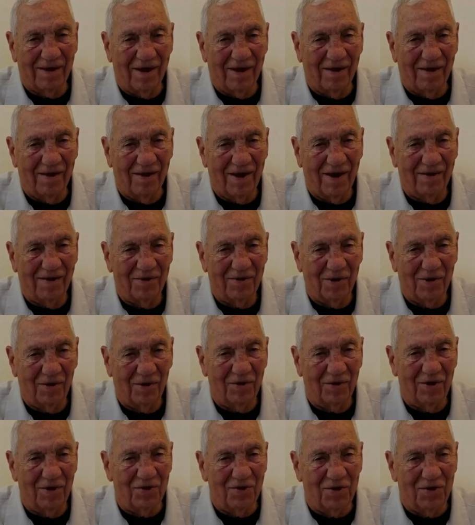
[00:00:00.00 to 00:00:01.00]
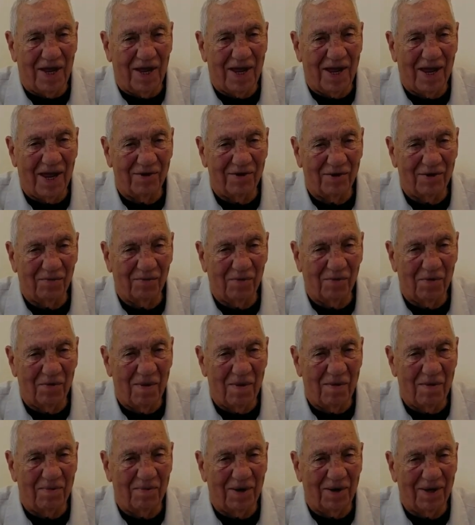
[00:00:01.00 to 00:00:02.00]
there. Until this day, I still
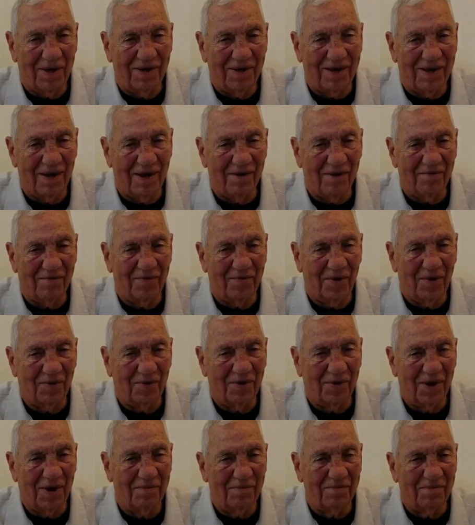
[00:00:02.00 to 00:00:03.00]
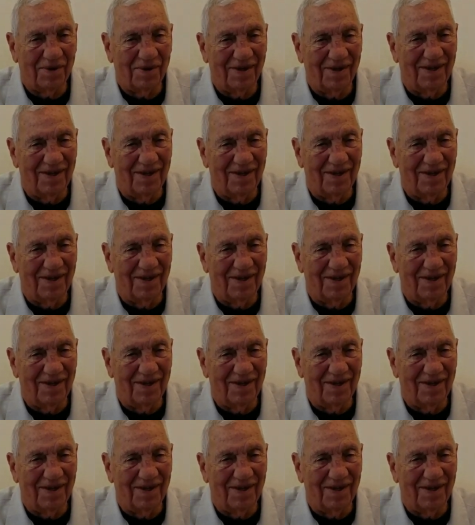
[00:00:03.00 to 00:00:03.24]
remember the telephone number